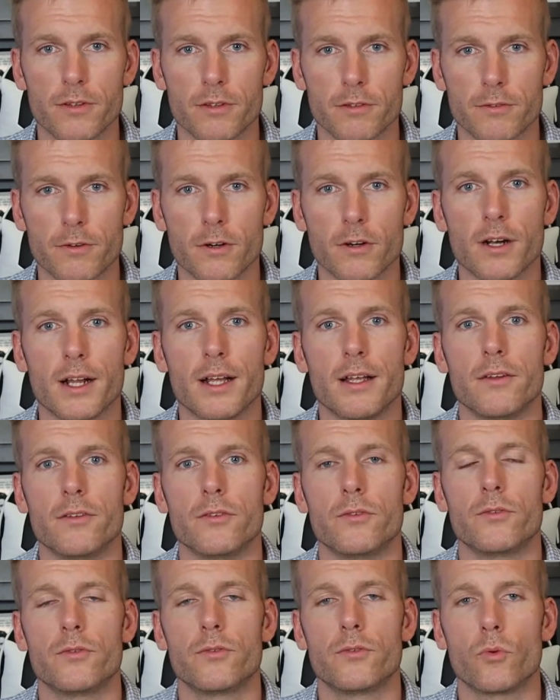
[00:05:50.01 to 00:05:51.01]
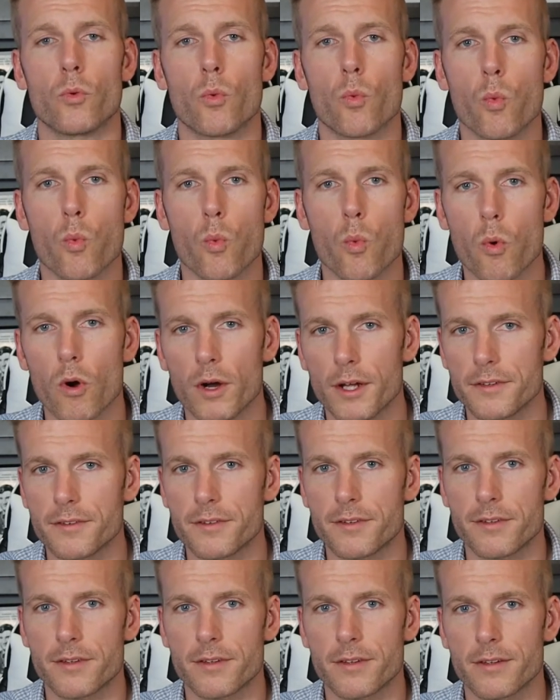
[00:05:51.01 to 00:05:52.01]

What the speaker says: as far as what